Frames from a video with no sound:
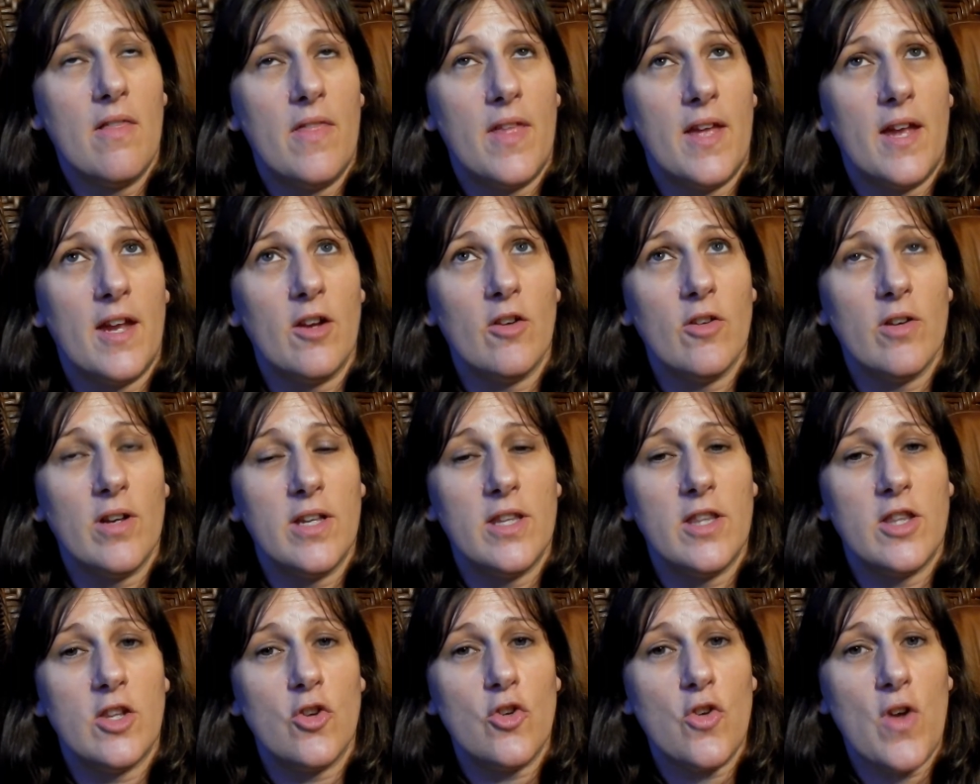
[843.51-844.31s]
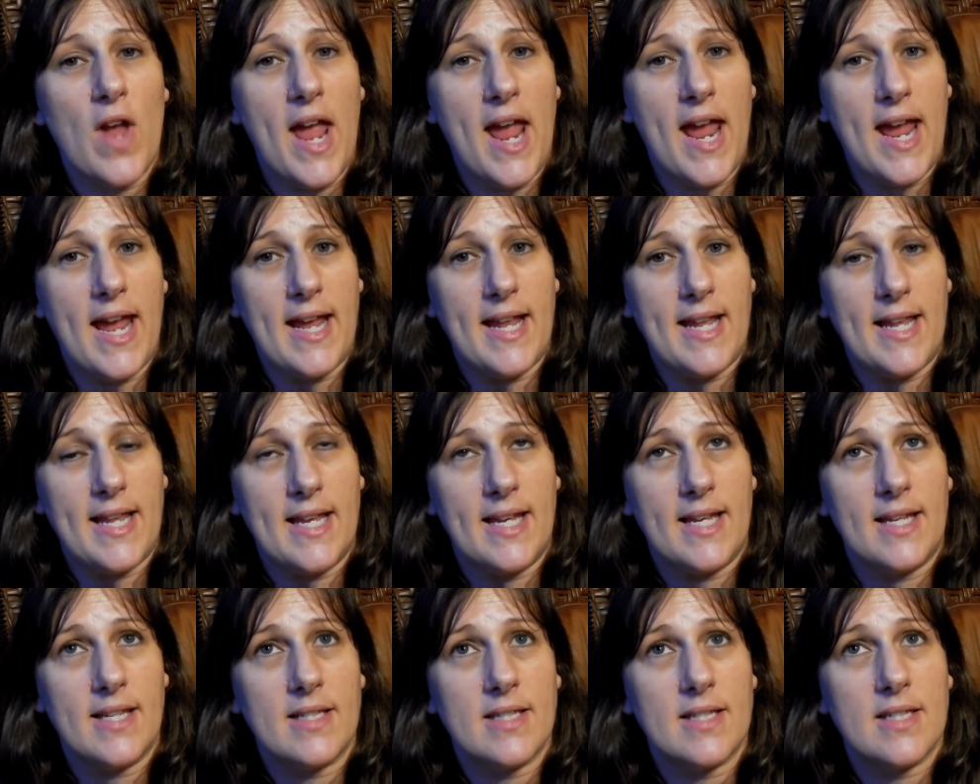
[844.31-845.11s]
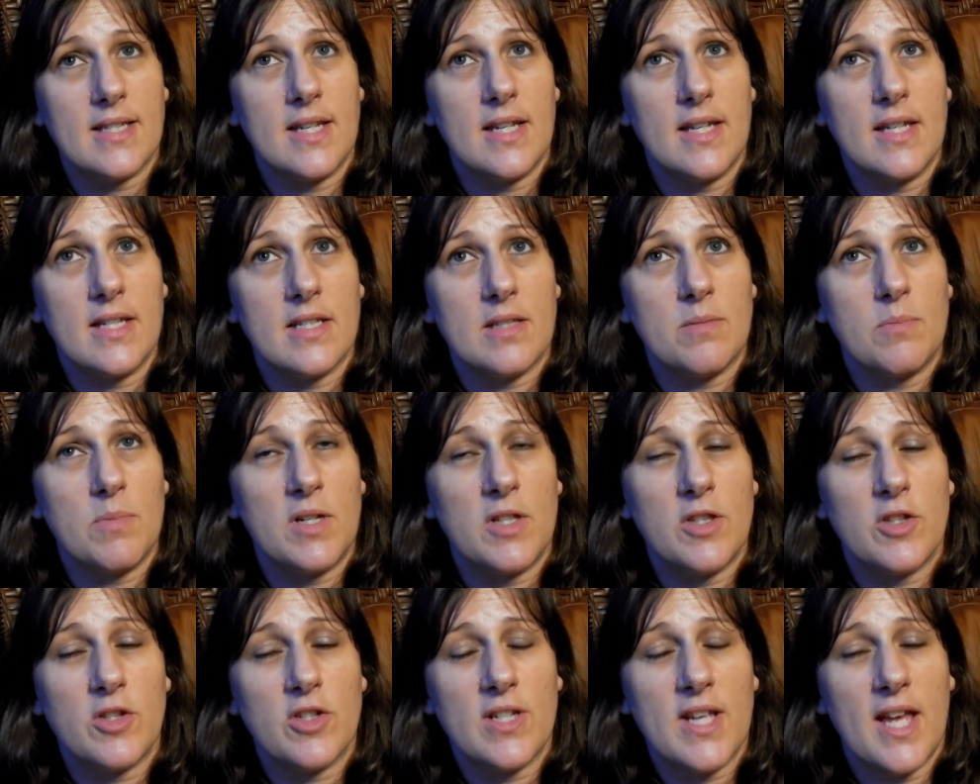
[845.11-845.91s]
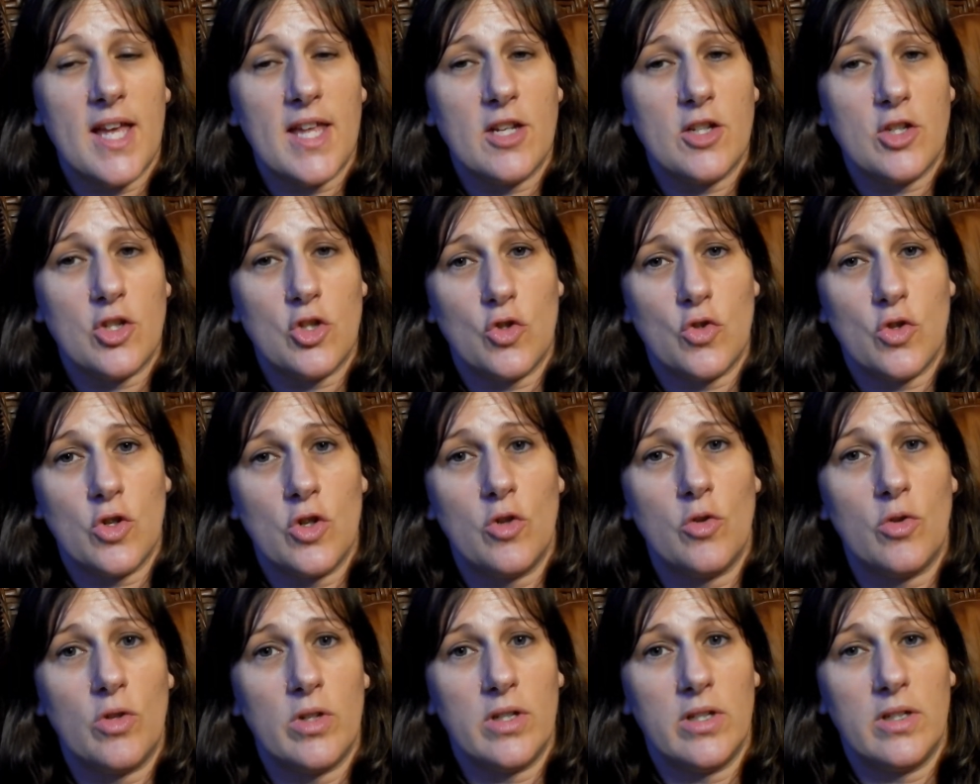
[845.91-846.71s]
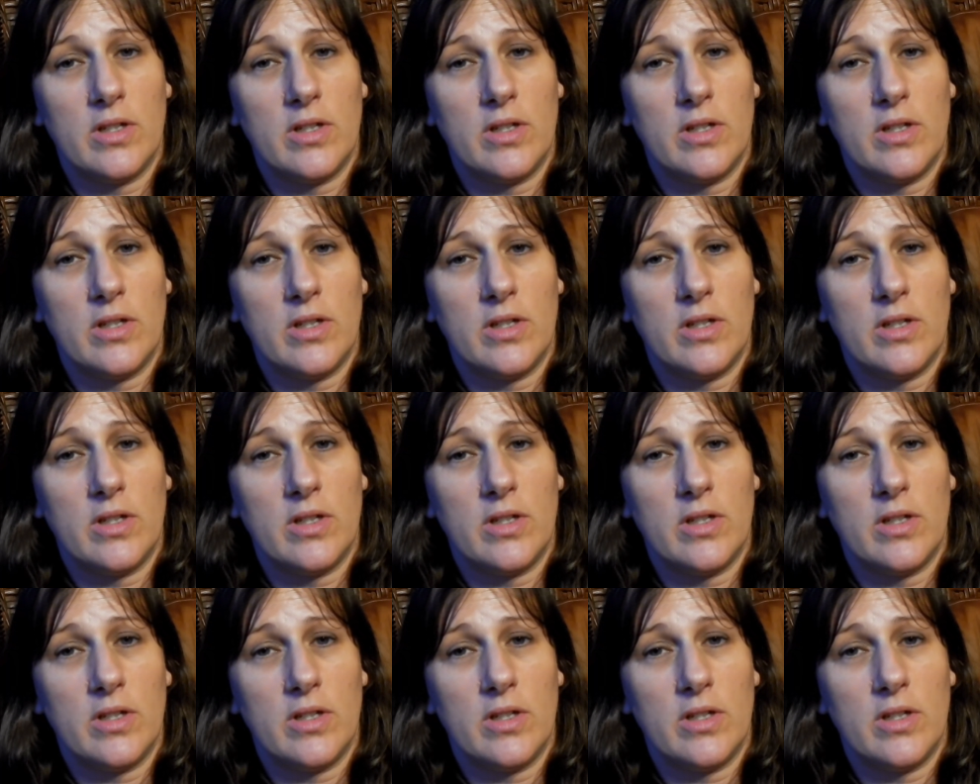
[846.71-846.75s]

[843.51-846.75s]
They are in their 80s. Now, his mother's had a stroke,